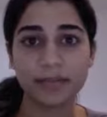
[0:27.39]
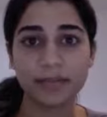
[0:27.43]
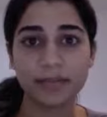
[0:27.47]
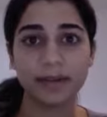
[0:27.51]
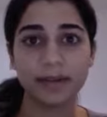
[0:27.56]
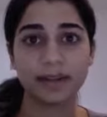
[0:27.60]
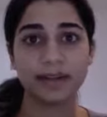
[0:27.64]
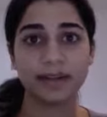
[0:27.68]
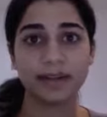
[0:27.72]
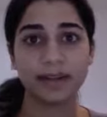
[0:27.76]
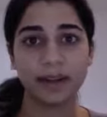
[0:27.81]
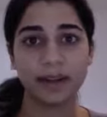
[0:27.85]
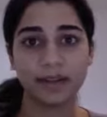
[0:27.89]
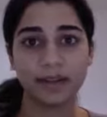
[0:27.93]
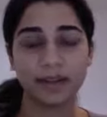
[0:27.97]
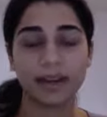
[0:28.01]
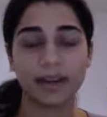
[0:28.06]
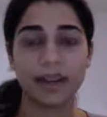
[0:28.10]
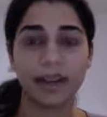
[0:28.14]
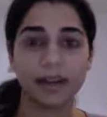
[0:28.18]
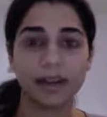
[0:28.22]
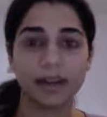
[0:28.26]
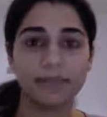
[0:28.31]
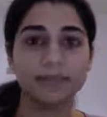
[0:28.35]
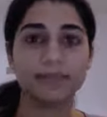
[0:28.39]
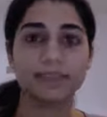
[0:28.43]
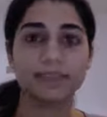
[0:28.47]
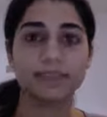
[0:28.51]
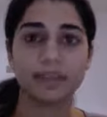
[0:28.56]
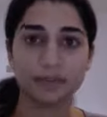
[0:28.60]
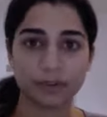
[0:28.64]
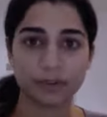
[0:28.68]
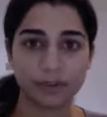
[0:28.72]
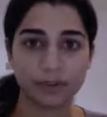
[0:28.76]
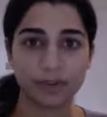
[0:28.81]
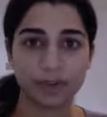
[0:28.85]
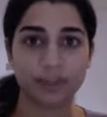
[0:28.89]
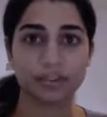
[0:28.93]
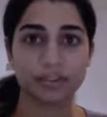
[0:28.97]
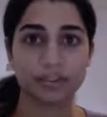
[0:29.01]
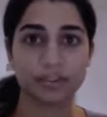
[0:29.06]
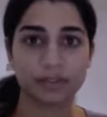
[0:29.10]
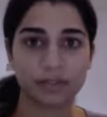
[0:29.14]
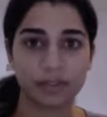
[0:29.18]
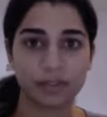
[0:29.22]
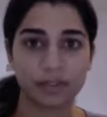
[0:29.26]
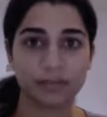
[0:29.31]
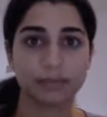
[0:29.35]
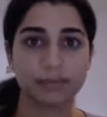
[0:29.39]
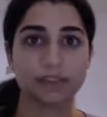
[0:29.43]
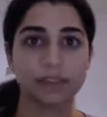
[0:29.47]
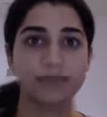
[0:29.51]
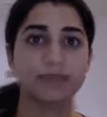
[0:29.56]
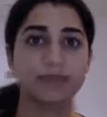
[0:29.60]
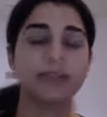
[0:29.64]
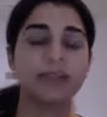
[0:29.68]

But now that I have some direction in terms of